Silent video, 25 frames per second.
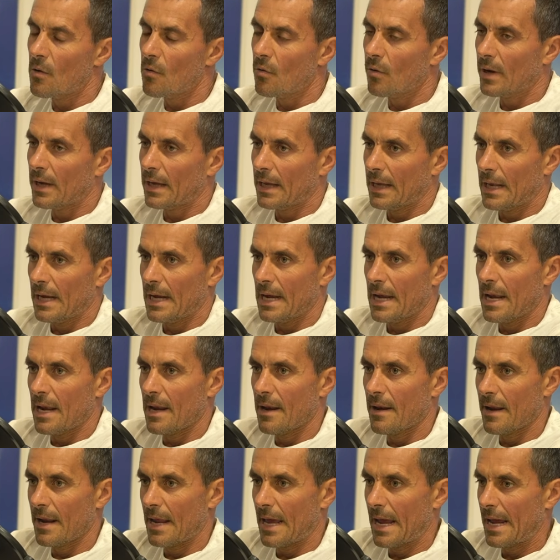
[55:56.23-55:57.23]
look,
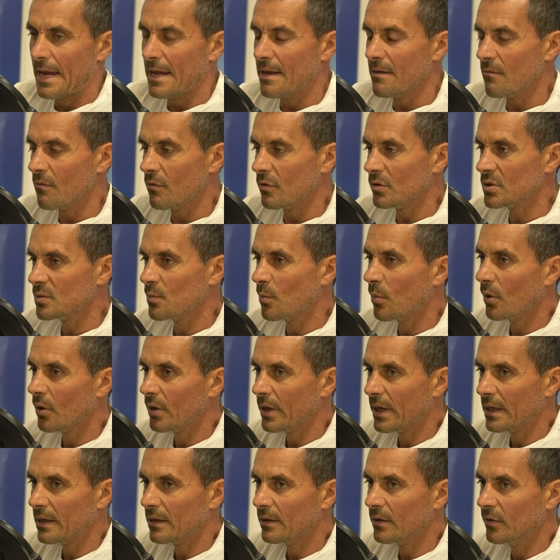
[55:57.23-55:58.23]
I was
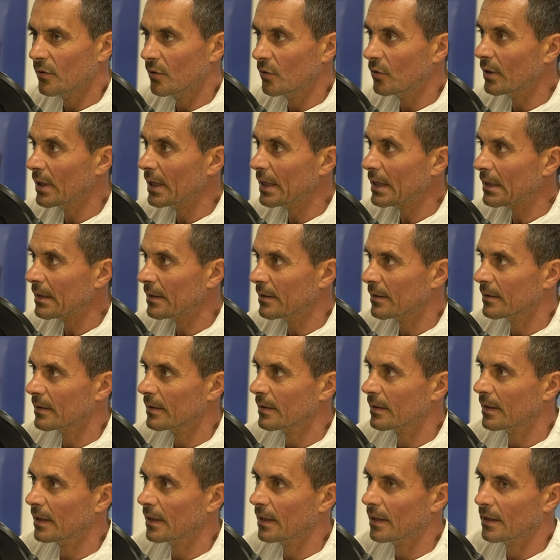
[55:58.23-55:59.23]
born in Turin
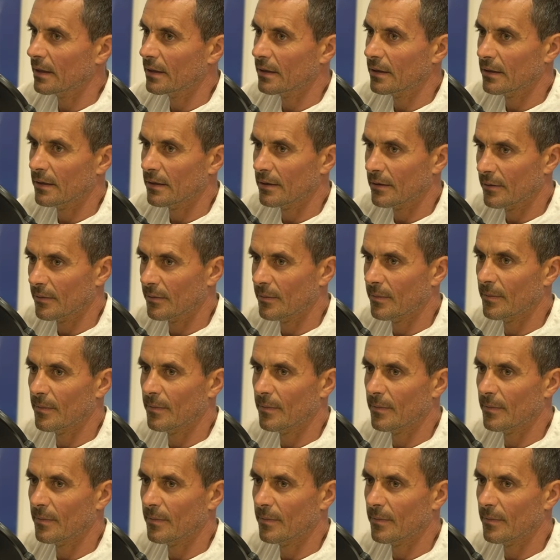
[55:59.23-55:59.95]
in